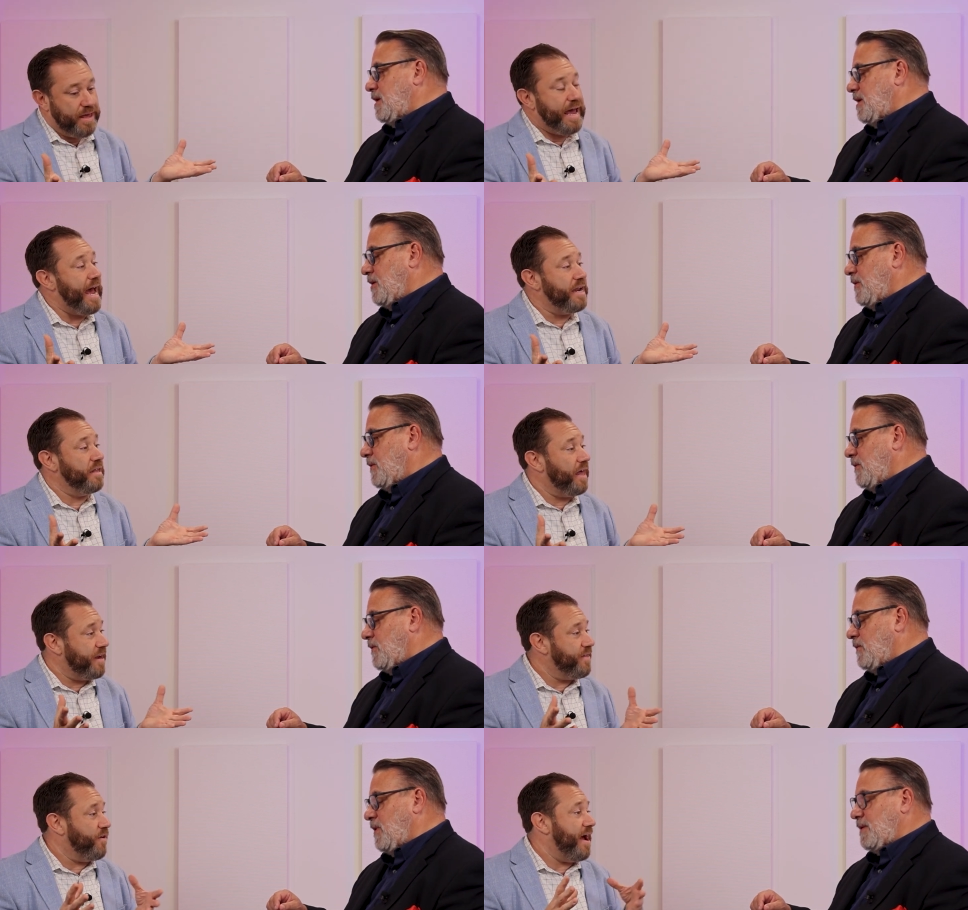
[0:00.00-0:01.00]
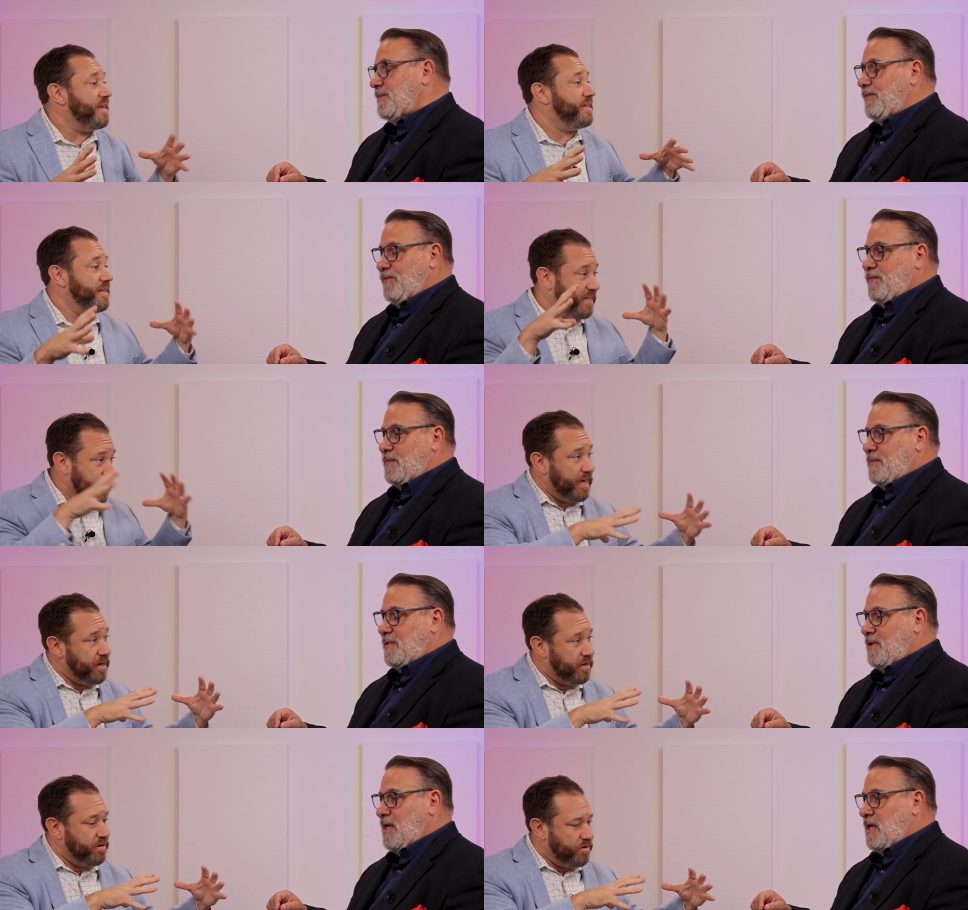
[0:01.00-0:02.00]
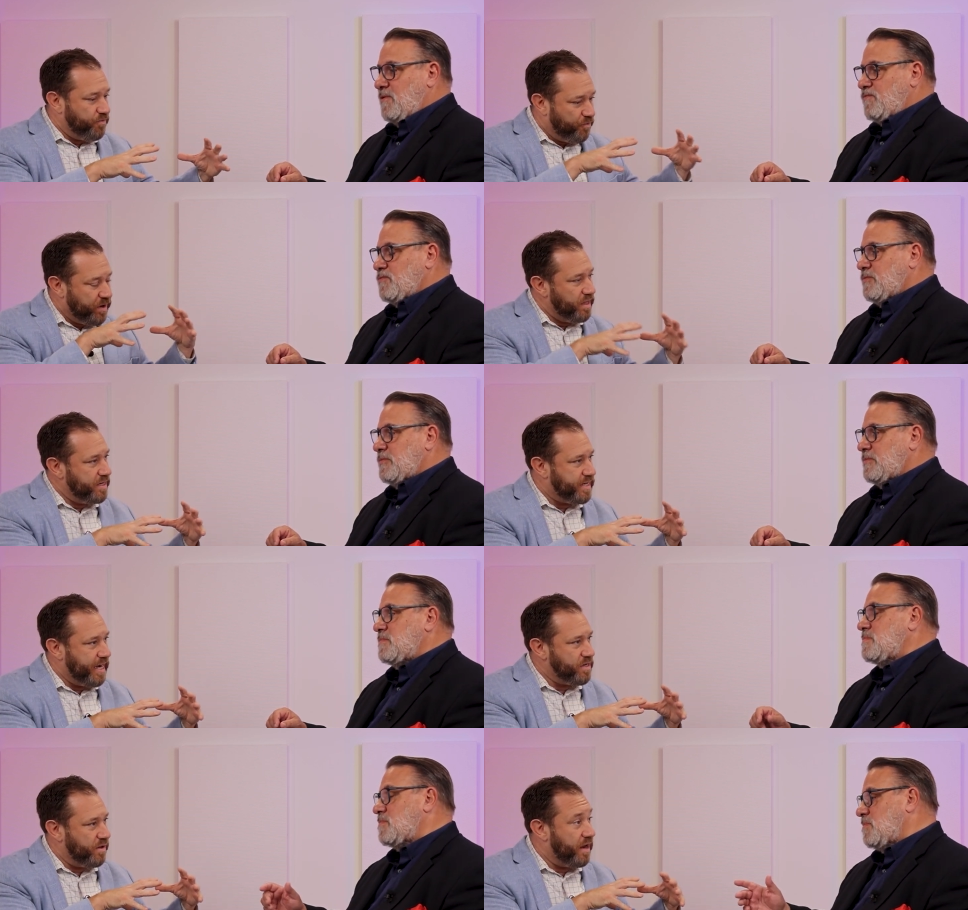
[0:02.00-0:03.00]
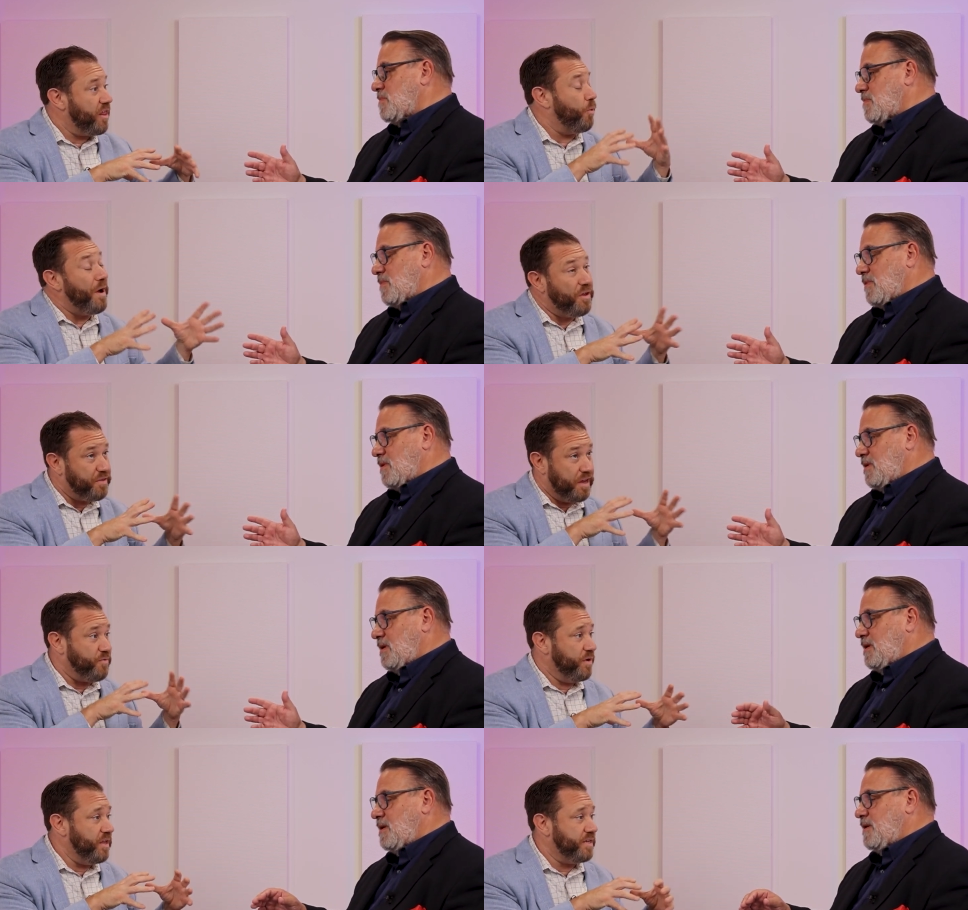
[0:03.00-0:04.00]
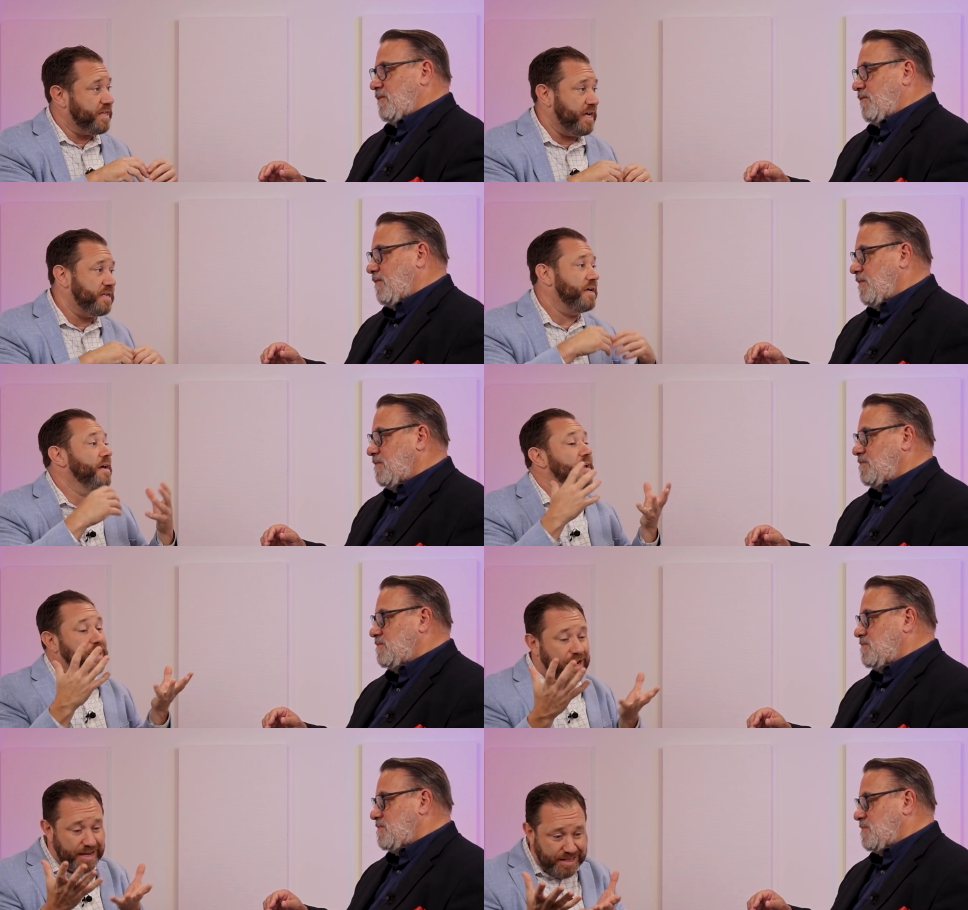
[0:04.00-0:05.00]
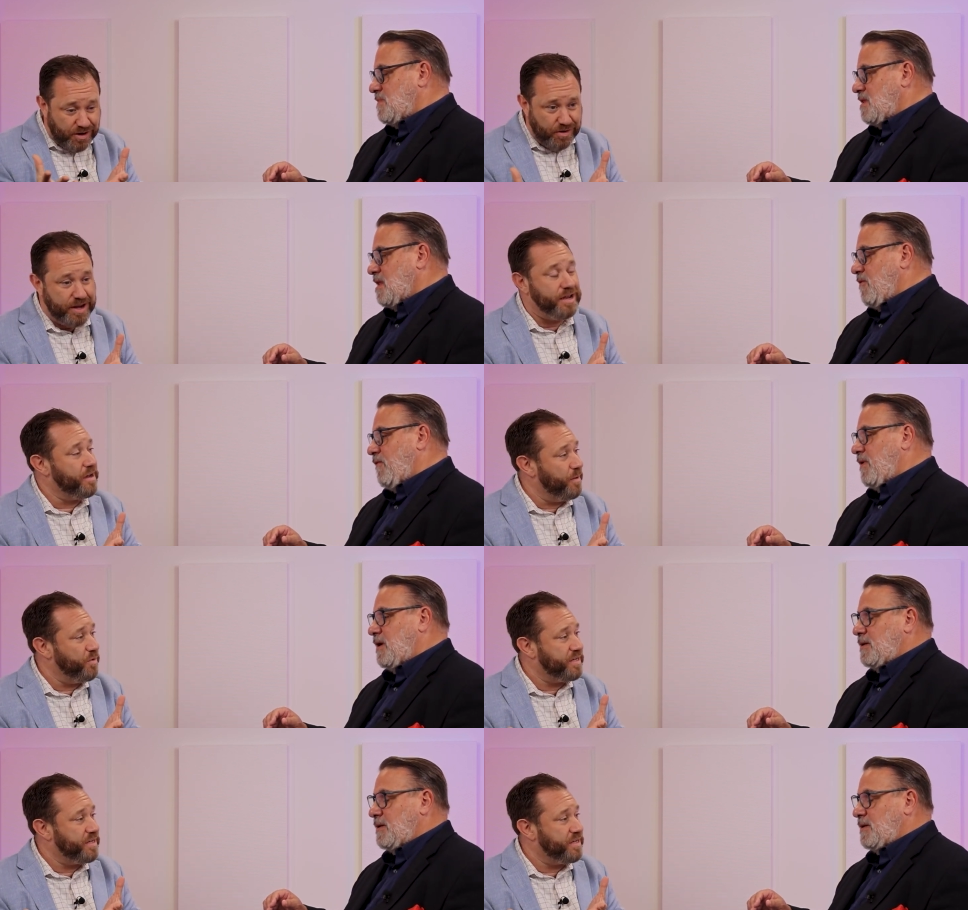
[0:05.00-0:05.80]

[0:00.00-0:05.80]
Speaker 1: they had a lot of their sure. assets in real estate, a lot of their wealth in real estate, and their income